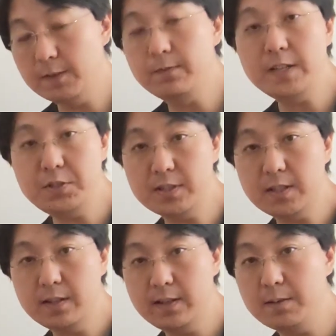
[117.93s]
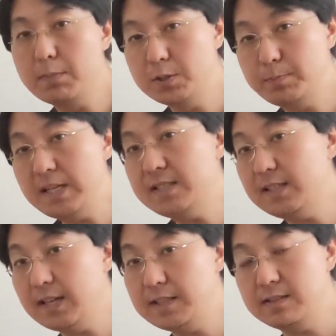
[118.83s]
a feature that in most
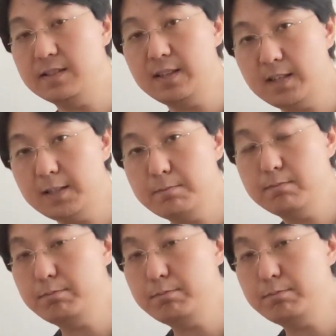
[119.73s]
PC cases today,